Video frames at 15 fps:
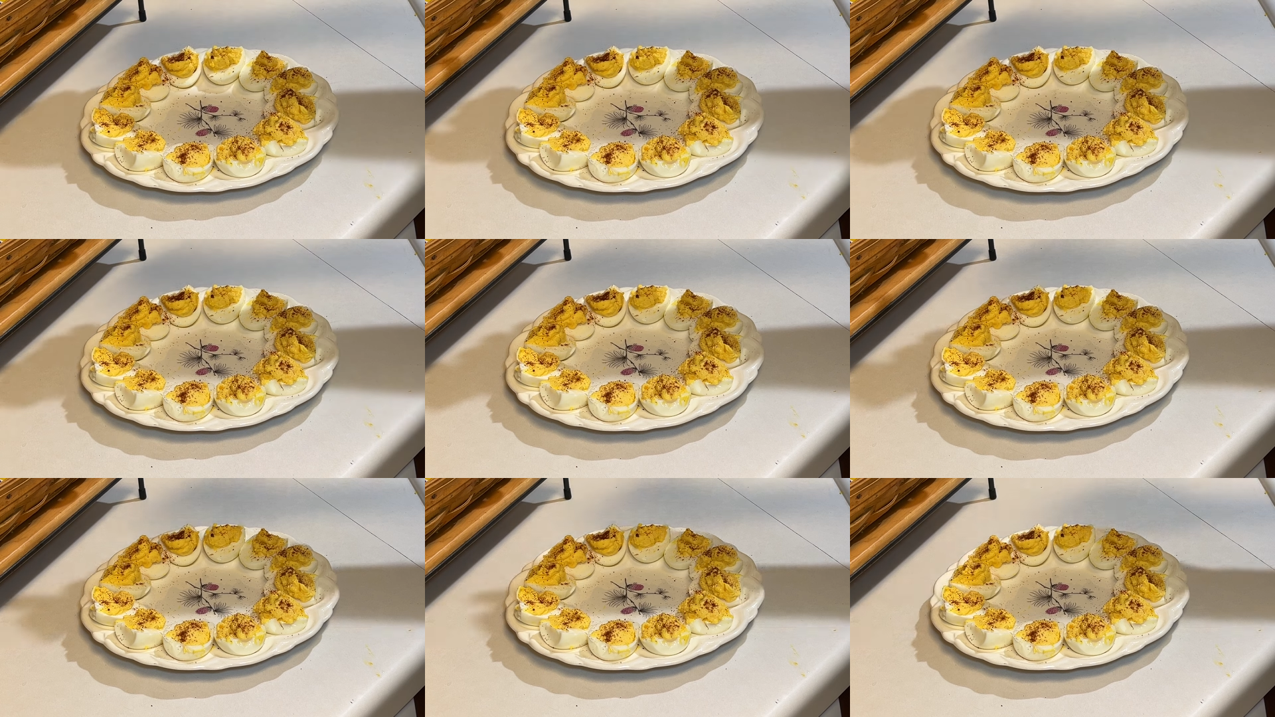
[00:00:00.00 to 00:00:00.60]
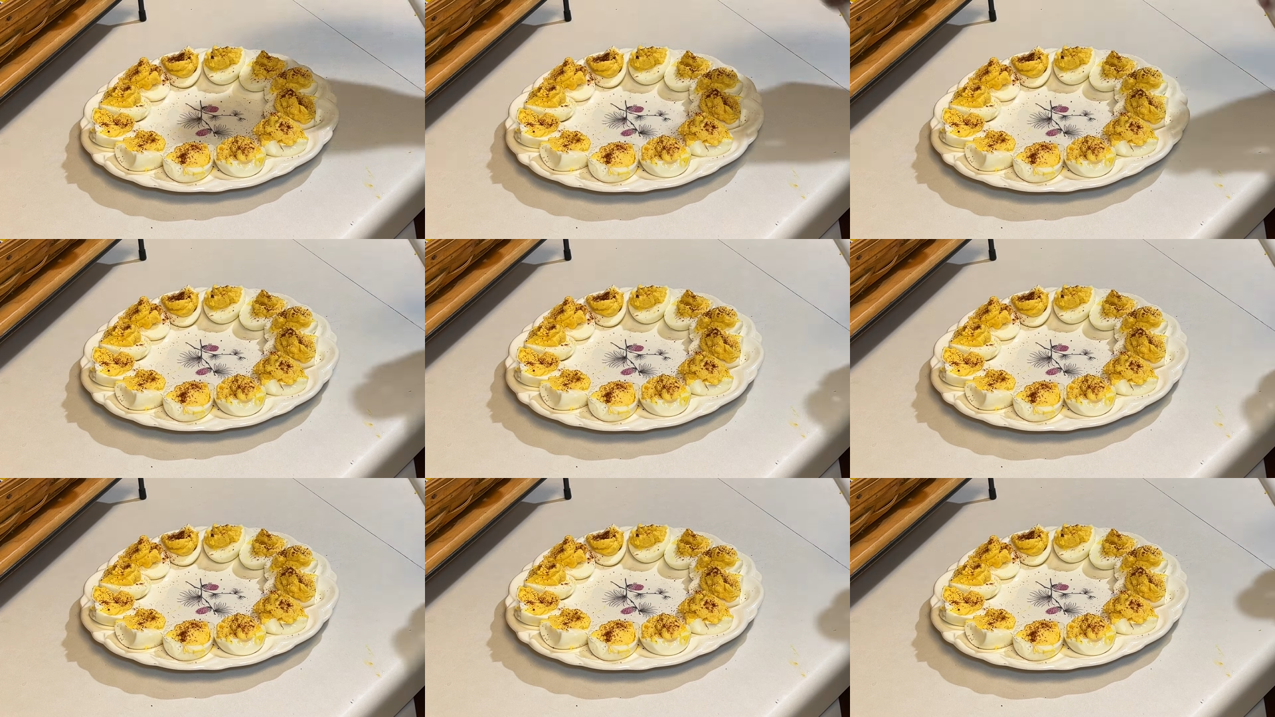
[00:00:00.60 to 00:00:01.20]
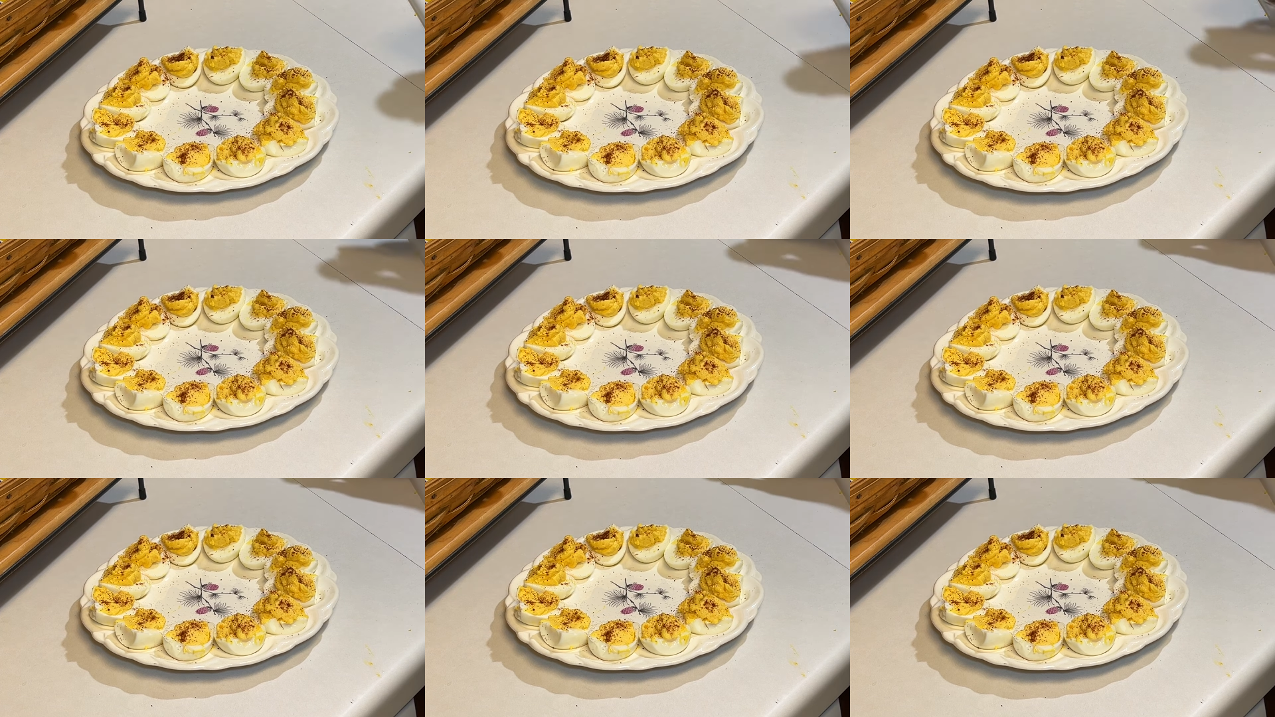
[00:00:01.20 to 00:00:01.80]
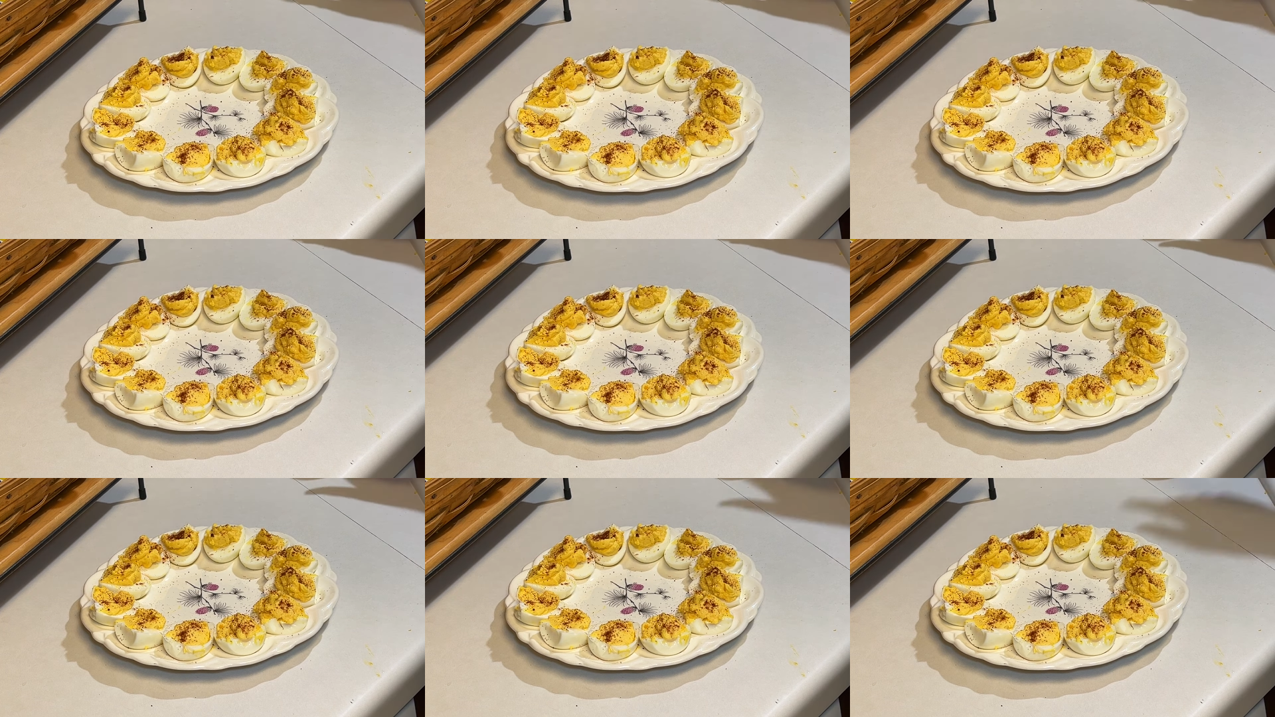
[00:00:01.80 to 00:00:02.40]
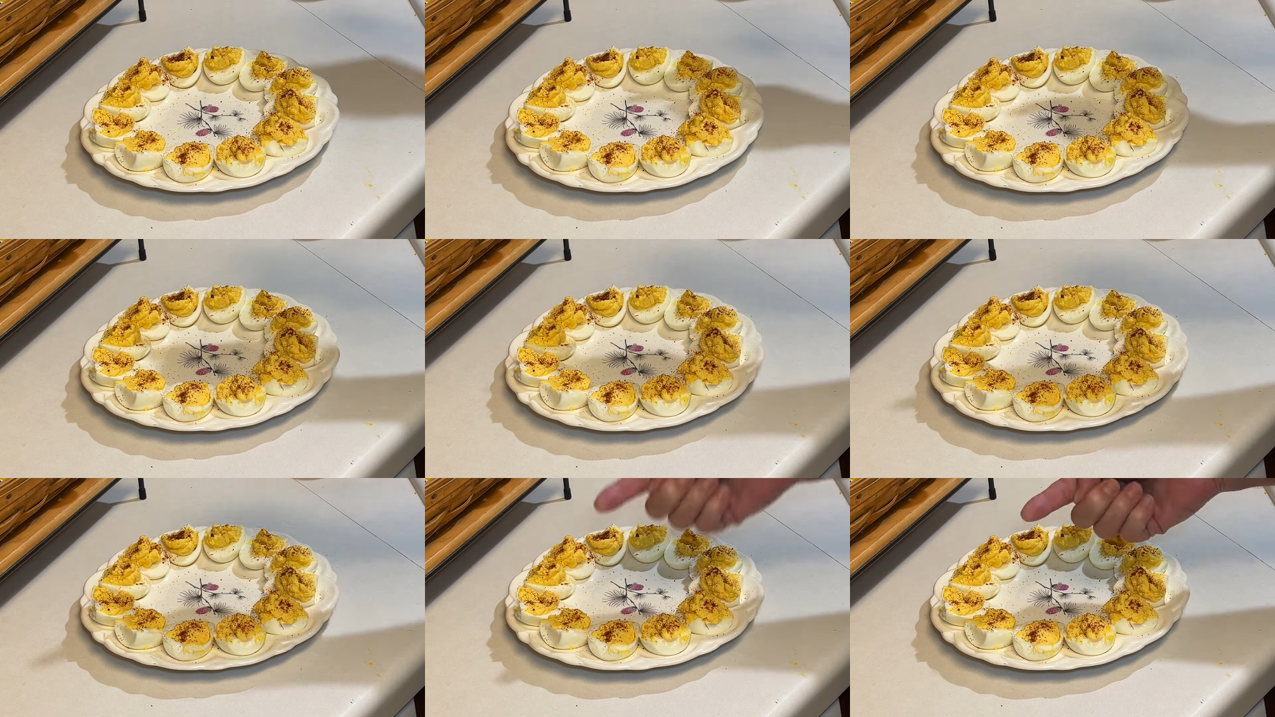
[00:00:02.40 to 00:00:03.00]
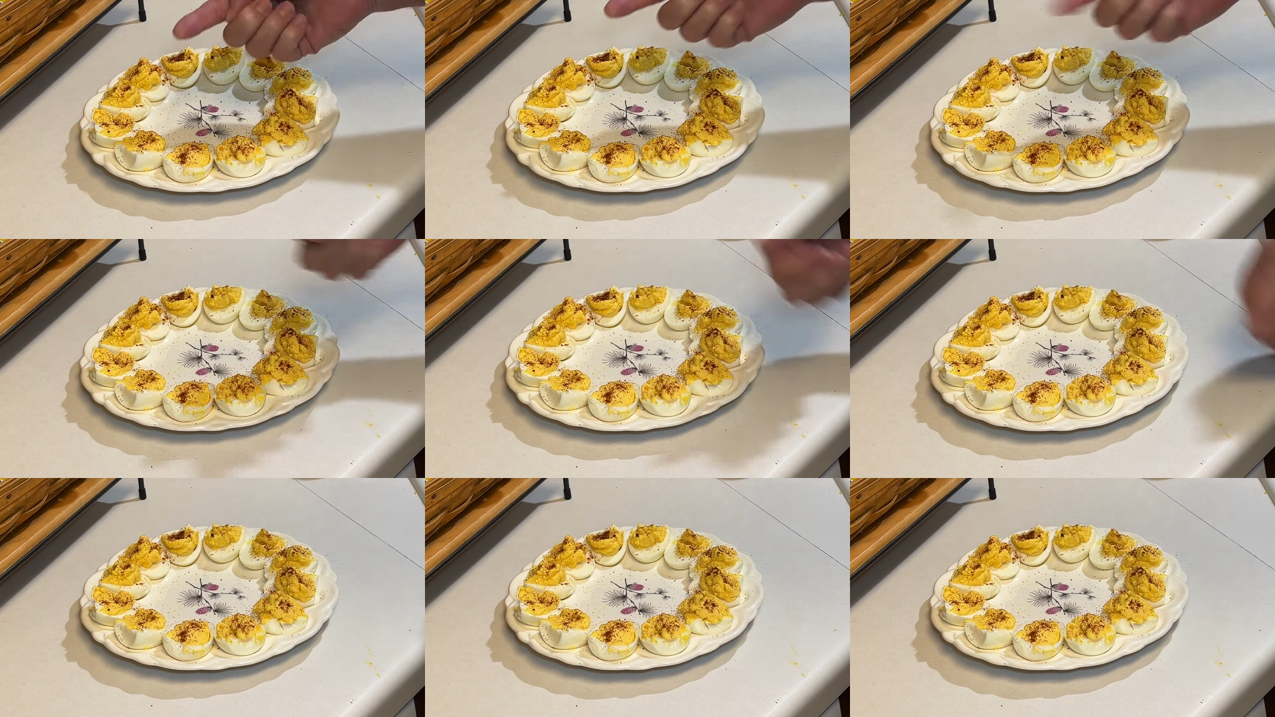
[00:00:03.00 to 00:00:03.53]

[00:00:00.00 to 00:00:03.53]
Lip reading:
No face is visible, so there are no lips to read.